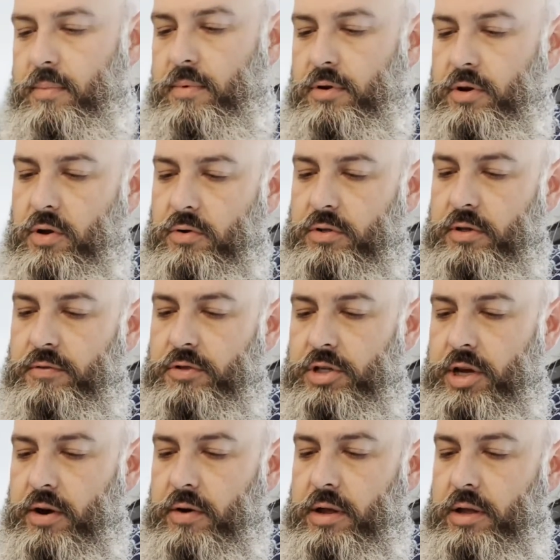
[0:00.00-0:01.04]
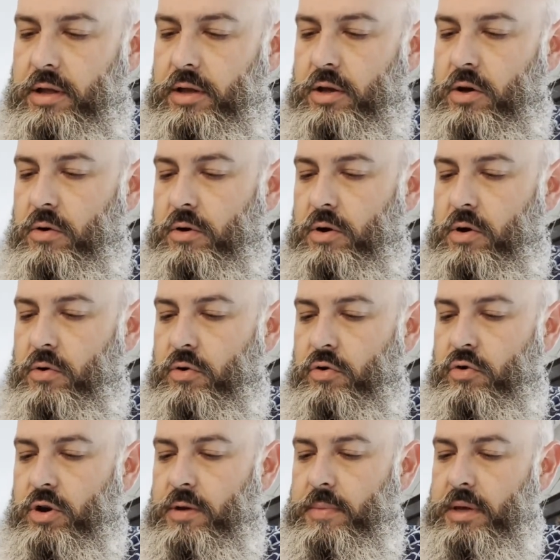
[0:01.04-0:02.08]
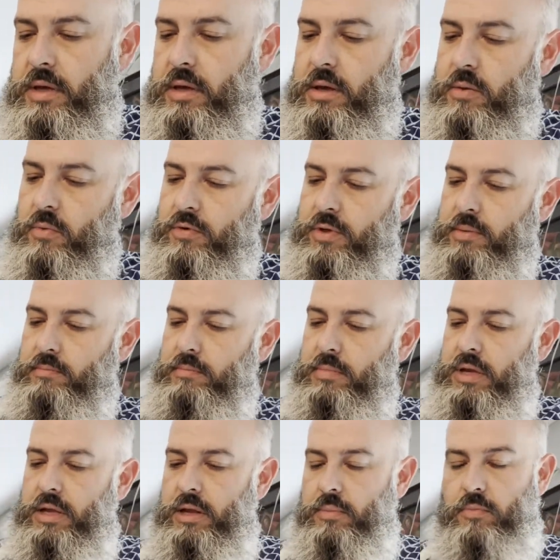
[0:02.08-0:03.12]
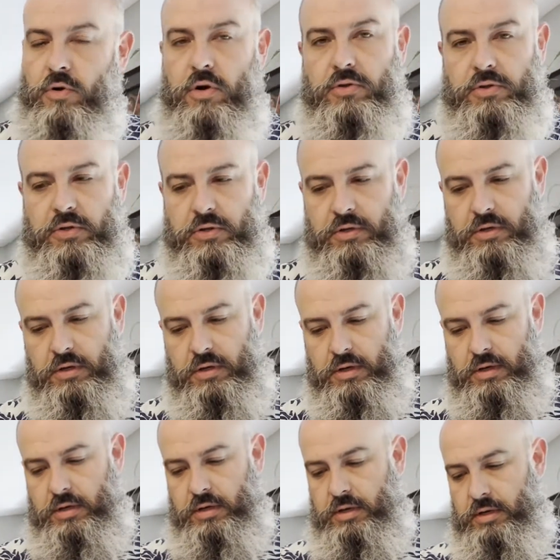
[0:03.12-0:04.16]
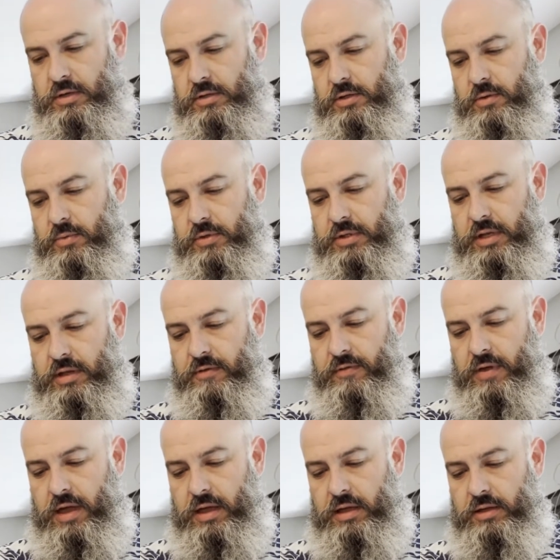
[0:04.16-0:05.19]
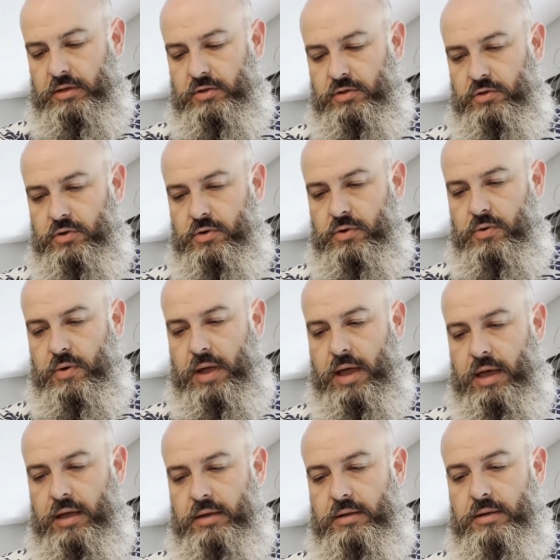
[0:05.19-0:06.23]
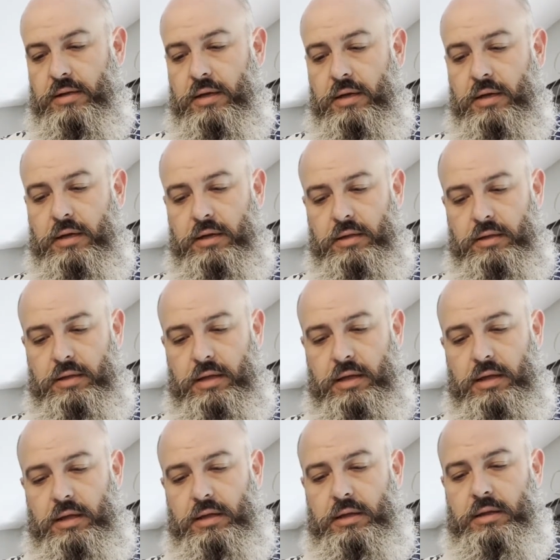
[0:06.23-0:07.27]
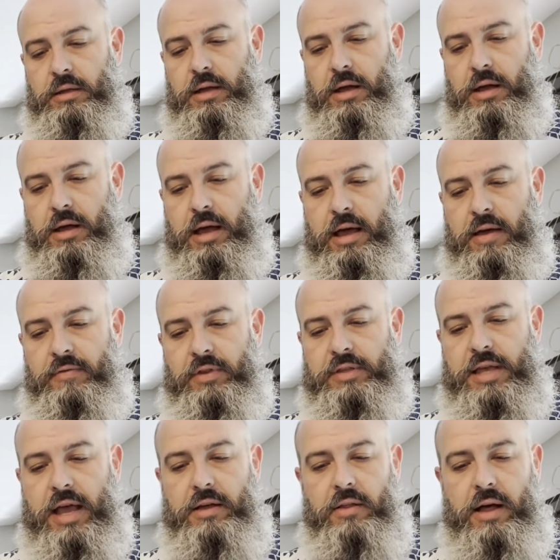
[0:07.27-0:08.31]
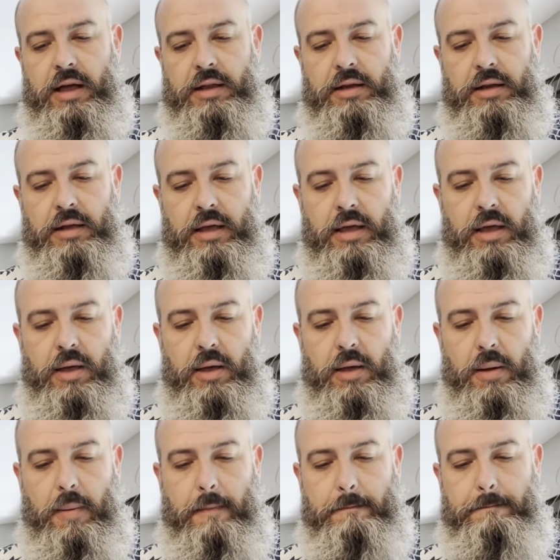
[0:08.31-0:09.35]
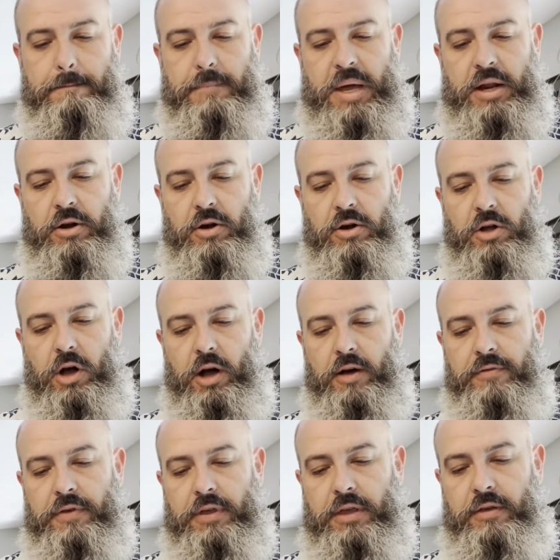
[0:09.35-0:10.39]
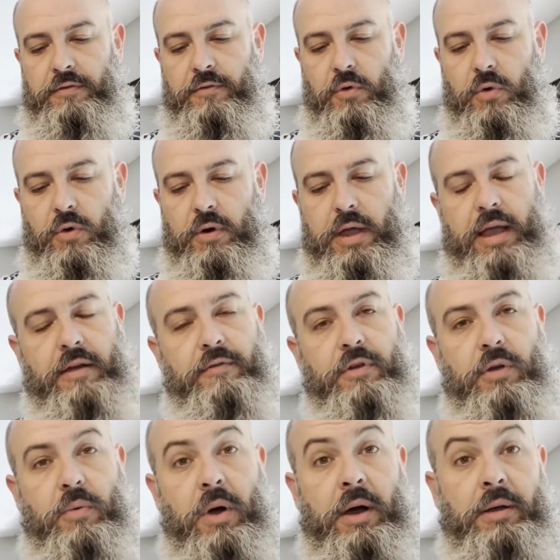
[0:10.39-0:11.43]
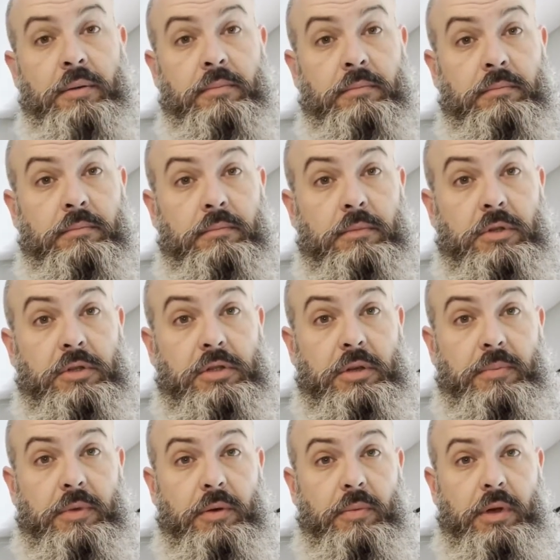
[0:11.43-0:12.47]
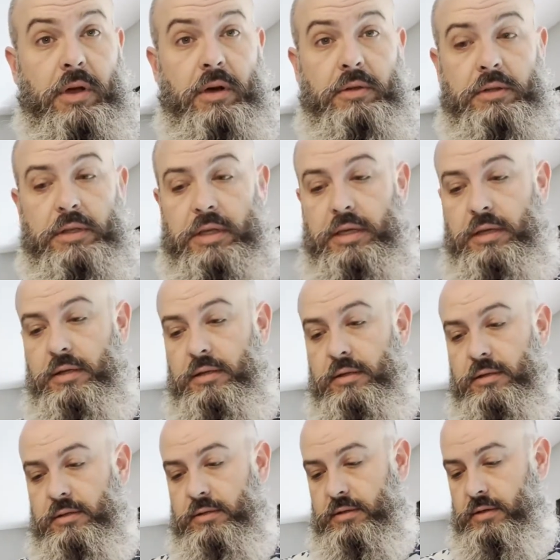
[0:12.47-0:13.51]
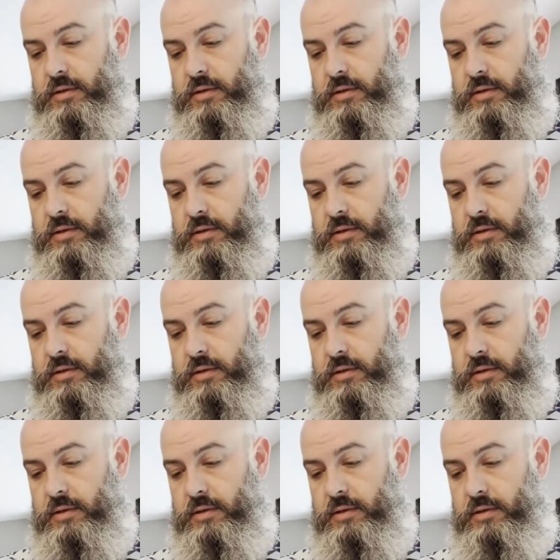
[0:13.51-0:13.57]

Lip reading: notes of cherry cocoa creamy with a medium roast. So we'll see if that is true. And they have the tagline, better coffee for everyone, which is something we all need. So